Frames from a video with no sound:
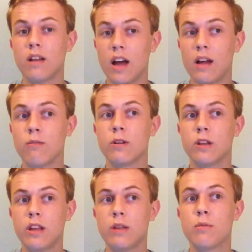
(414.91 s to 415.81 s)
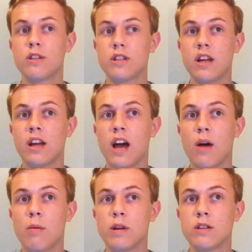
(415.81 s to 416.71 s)
I really appreciate how
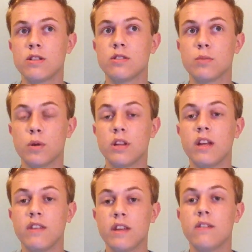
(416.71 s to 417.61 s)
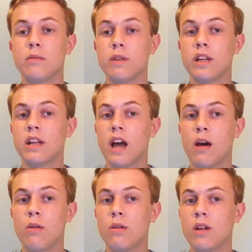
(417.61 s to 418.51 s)
much support they've given me and
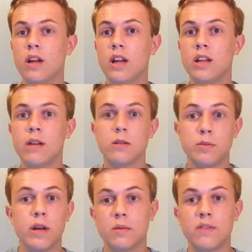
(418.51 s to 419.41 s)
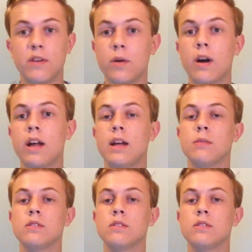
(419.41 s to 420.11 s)
how they respect me for who I am.